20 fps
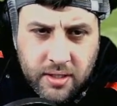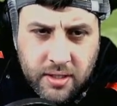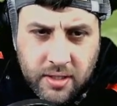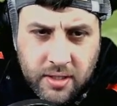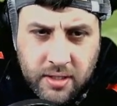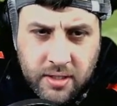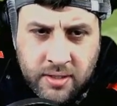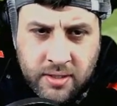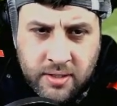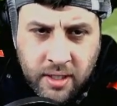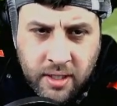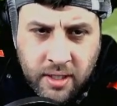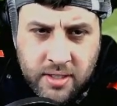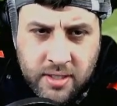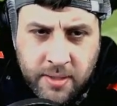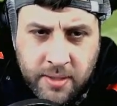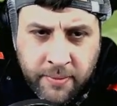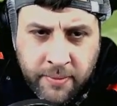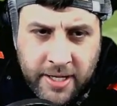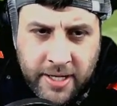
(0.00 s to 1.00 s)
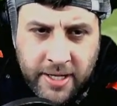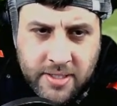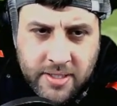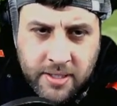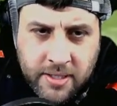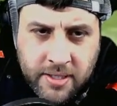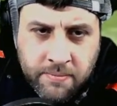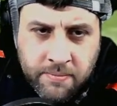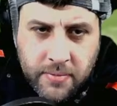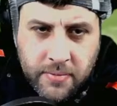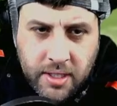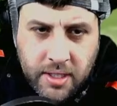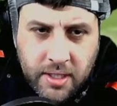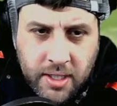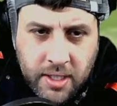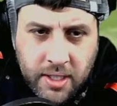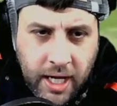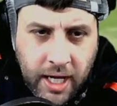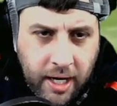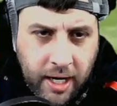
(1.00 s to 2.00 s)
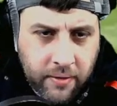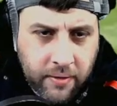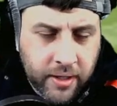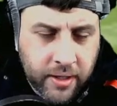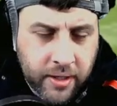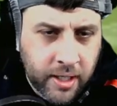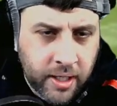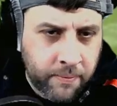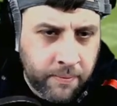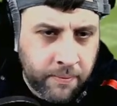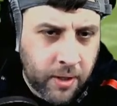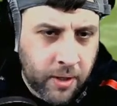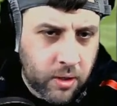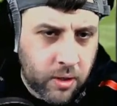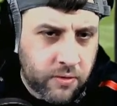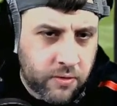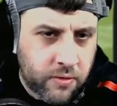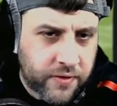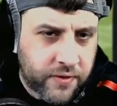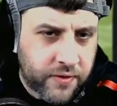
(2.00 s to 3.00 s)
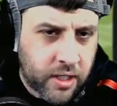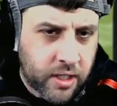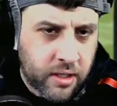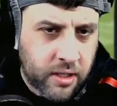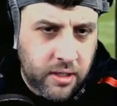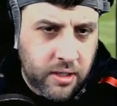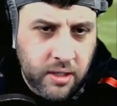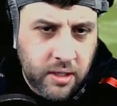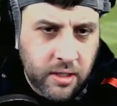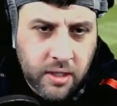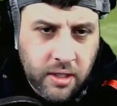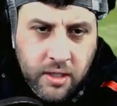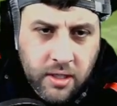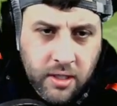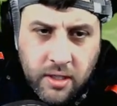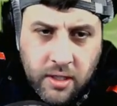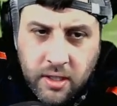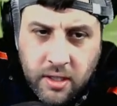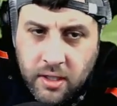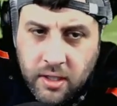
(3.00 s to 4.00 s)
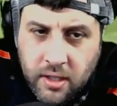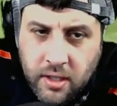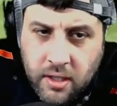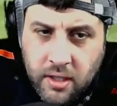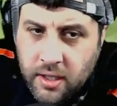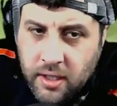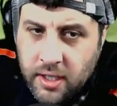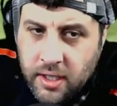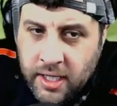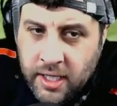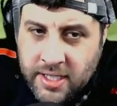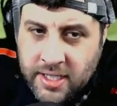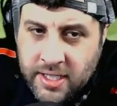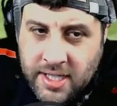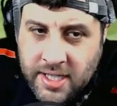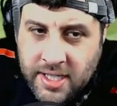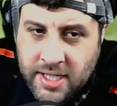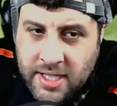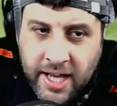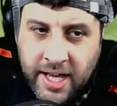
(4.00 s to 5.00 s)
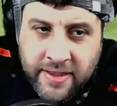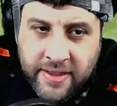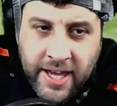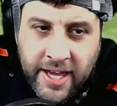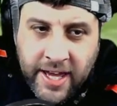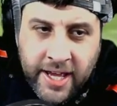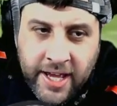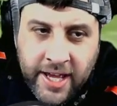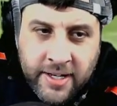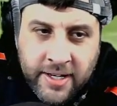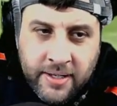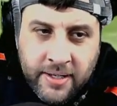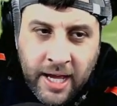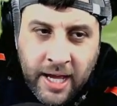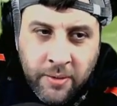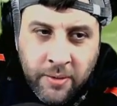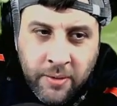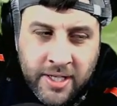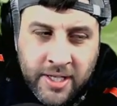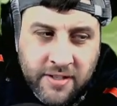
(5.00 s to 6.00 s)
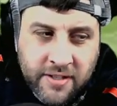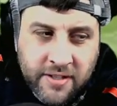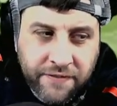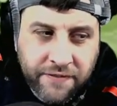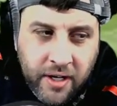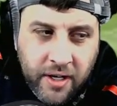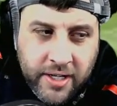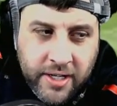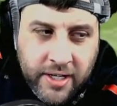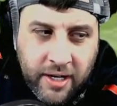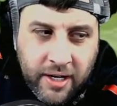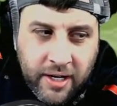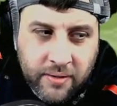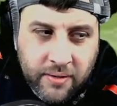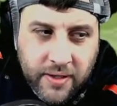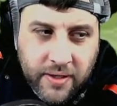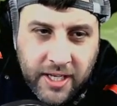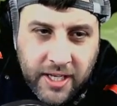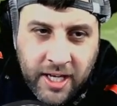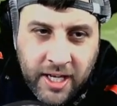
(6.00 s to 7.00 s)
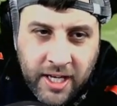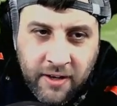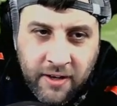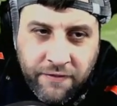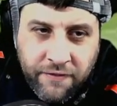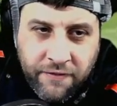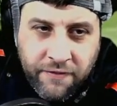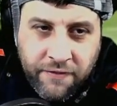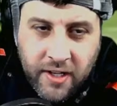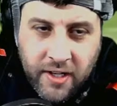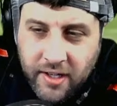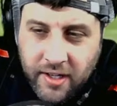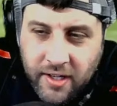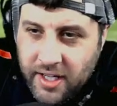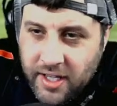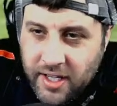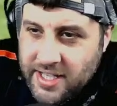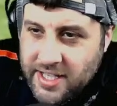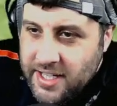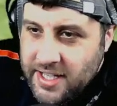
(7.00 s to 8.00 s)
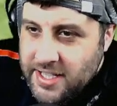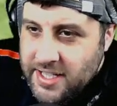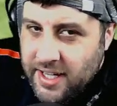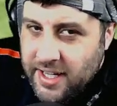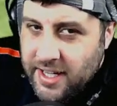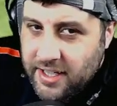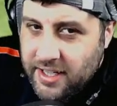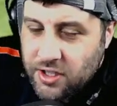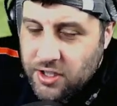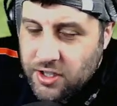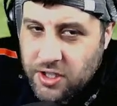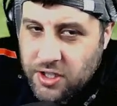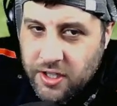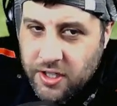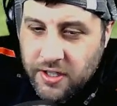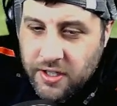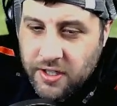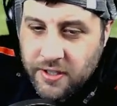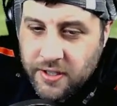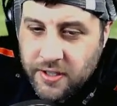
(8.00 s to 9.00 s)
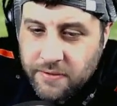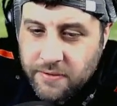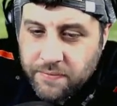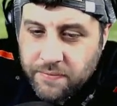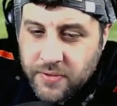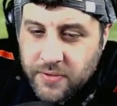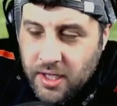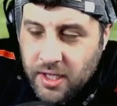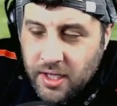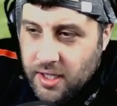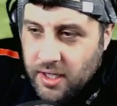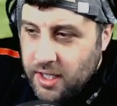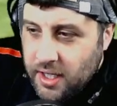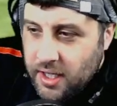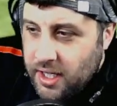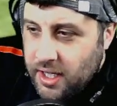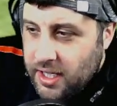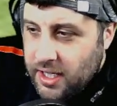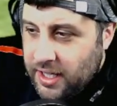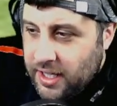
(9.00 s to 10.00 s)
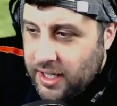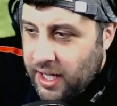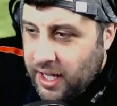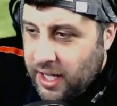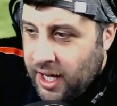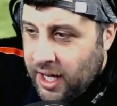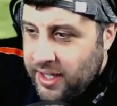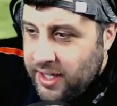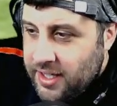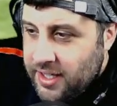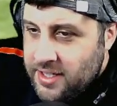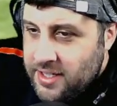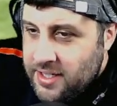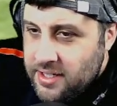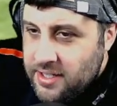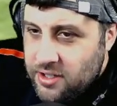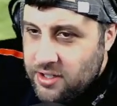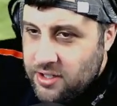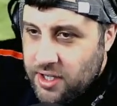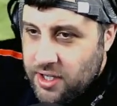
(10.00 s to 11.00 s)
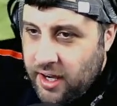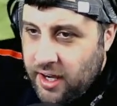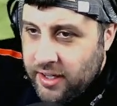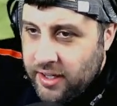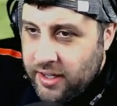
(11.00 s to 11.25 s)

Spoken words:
Does the momentum carry him over? It's there then. Now we need to find out if he's in touch. I think this is a try.